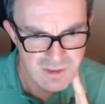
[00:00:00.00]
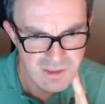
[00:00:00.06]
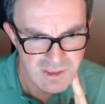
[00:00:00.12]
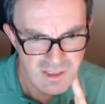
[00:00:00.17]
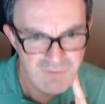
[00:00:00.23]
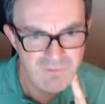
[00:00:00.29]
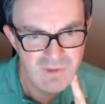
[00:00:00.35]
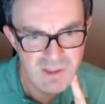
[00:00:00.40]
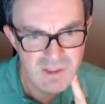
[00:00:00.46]

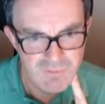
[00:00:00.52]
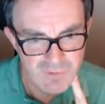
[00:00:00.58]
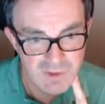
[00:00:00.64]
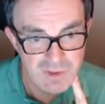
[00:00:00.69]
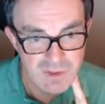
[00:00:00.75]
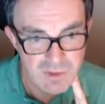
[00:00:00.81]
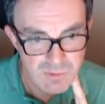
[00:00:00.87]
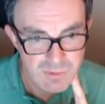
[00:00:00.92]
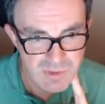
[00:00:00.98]
If, if I
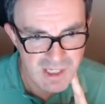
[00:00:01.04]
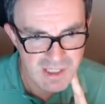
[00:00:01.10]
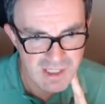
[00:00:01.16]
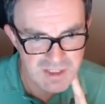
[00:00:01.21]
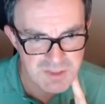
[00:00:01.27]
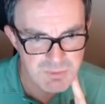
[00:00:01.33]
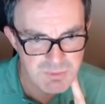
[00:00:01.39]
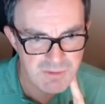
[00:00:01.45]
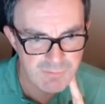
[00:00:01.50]
knew there had
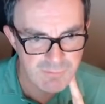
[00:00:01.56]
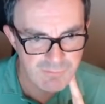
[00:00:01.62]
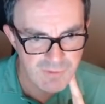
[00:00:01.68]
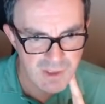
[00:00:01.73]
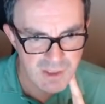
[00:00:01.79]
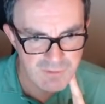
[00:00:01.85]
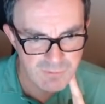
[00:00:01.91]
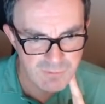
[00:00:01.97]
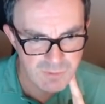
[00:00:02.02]
to be a
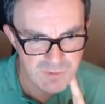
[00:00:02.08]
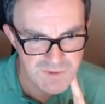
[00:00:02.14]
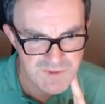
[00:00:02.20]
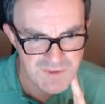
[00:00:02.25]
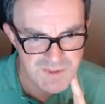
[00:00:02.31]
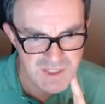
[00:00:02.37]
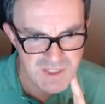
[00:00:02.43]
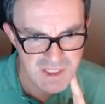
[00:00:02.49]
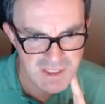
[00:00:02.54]
5 or a
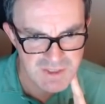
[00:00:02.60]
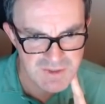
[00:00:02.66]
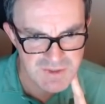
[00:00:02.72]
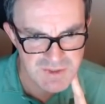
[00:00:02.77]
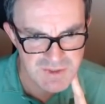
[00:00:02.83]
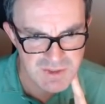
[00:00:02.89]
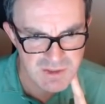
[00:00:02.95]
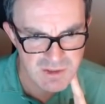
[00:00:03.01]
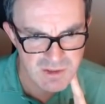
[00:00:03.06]
6